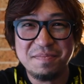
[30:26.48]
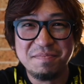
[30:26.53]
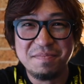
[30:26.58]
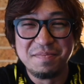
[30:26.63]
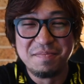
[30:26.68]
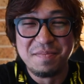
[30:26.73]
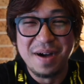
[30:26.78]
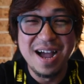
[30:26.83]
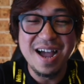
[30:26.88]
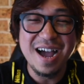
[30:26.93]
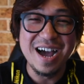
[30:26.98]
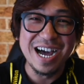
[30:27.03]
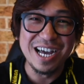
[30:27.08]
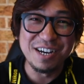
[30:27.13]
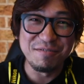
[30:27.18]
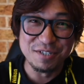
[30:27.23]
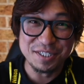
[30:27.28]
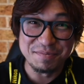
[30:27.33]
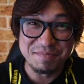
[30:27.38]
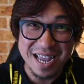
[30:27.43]
my
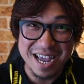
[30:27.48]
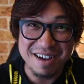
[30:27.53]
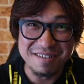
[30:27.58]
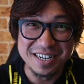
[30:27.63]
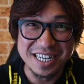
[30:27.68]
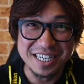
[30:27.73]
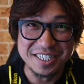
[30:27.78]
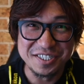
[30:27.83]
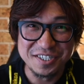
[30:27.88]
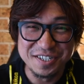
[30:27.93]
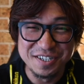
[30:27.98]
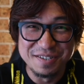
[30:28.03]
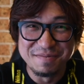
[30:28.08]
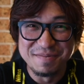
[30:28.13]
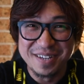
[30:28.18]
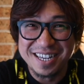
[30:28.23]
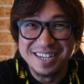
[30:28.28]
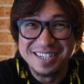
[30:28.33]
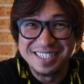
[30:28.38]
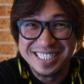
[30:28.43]
heart was pounding too
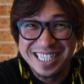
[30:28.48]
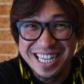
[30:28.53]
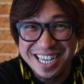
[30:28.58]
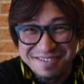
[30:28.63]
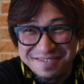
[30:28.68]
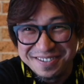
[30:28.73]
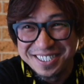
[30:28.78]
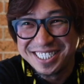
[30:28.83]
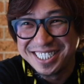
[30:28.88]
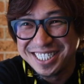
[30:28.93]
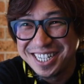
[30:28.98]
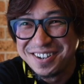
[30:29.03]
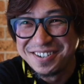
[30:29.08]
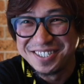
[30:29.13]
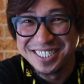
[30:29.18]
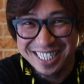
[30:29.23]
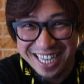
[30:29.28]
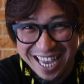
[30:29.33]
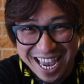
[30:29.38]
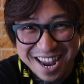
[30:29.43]
because that was so
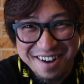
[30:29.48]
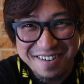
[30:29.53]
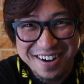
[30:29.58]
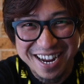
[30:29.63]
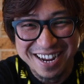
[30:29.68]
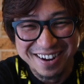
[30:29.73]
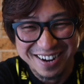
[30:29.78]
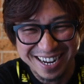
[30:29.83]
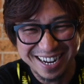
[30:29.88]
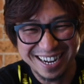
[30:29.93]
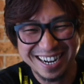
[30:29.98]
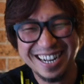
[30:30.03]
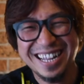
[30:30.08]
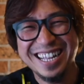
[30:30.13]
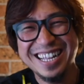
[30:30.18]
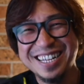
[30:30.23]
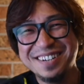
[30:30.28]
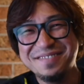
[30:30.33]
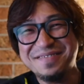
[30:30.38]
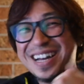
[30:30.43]
scary.
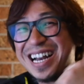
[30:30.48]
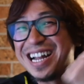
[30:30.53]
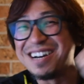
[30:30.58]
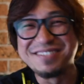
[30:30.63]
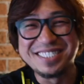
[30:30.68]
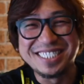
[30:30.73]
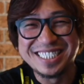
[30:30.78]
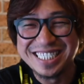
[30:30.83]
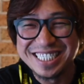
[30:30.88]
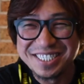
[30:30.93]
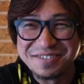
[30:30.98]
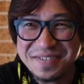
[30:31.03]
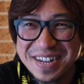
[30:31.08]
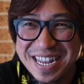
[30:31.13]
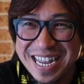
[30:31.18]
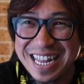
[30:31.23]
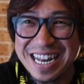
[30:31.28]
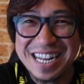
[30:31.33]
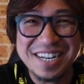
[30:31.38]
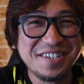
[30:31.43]
But I was just
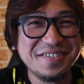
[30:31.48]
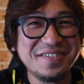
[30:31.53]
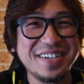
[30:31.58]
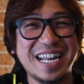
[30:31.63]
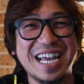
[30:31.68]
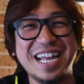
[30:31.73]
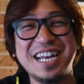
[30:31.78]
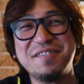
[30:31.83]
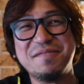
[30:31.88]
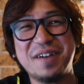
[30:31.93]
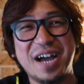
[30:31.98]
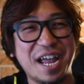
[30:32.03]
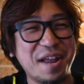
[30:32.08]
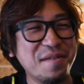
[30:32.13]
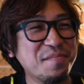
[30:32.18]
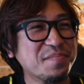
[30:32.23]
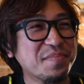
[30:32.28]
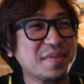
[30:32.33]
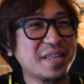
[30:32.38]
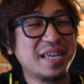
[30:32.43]
wing it and do it
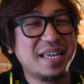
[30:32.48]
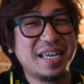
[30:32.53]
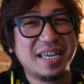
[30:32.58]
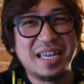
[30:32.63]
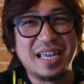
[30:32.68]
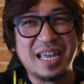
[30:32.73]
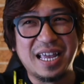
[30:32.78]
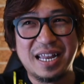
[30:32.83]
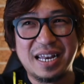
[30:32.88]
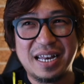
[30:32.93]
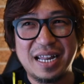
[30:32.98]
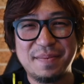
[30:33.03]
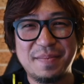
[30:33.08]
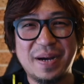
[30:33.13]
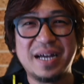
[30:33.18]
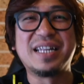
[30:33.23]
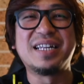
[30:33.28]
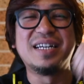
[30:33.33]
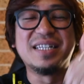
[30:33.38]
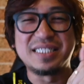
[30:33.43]
anyway. And
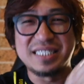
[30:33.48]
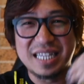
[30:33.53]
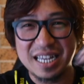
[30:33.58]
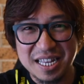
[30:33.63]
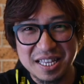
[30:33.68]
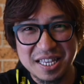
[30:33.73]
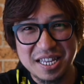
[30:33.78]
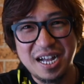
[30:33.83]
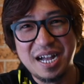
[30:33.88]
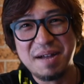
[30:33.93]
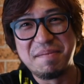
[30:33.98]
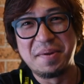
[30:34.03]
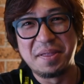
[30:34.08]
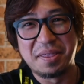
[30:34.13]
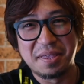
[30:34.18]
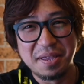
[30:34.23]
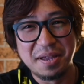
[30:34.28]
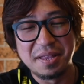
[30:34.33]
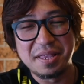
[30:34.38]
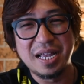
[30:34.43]
I did the second time and
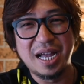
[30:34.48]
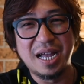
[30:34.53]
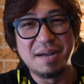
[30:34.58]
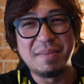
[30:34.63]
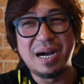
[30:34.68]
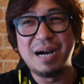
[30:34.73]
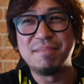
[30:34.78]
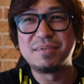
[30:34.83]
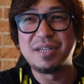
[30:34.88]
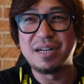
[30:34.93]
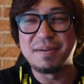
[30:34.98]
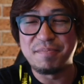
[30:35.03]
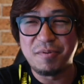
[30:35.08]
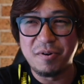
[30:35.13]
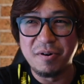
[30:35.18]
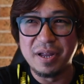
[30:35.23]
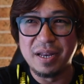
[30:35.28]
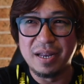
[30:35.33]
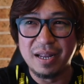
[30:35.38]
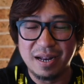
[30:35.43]
the third time up to the
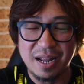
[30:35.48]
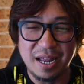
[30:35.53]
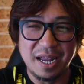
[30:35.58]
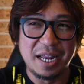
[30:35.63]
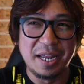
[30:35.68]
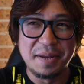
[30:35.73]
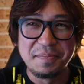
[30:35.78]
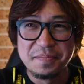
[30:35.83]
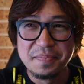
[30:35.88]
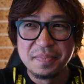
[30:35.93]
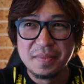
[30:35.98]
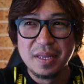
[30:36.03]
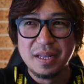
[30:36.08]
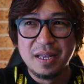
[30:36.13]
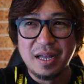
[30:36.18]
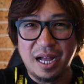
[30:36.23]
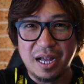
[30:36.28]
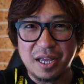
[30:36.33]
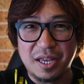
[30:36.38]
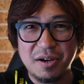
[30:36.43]
point that
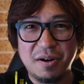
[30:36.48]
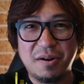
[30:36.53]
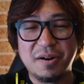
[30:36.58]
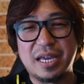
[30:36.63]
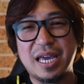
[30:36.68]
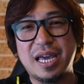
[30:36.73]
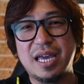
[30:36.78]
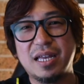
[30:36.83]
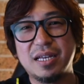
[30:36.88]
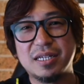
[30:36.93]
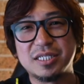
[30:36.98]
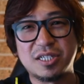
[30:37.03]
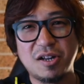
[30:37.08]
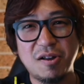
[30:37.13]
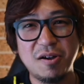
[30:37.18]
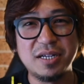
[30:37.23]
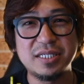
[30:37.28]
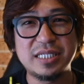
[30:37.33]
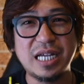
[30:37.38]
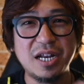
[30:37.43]
I go, okay, as
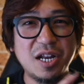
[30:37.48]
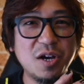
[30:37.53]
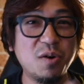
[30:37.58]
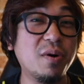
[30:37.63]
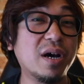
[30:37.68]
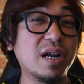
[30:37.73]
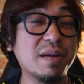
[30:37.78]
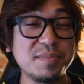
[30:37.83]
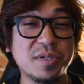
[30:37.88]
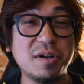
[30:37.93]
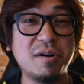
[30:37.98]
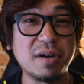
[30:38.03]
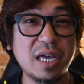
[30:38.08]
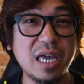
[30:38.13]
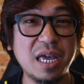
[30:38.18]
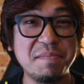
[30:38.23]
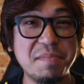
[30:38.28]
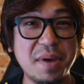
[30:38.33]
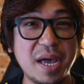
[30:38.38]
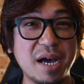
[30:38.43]
long as I know what I'm
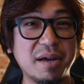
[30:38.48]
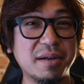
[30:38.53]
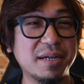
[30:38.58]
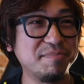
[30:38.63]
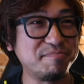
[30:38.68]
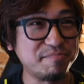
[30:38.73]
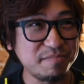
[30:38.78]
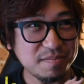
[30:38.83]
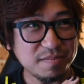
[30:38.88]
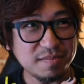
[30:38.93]
talking about,